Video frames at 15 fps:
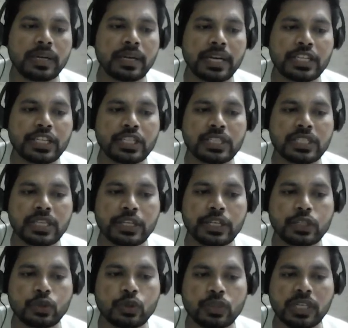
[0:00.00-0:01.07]

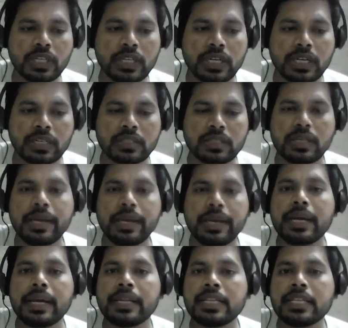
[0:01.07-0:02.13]

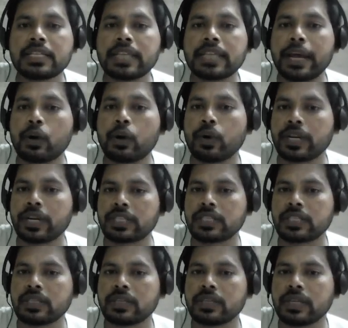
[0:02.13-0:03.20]
In this
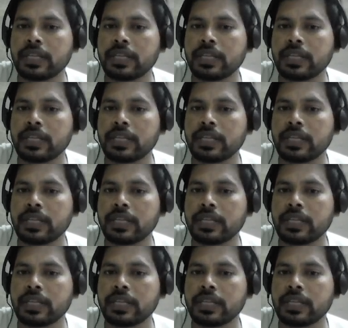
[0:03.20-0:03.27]
agonist,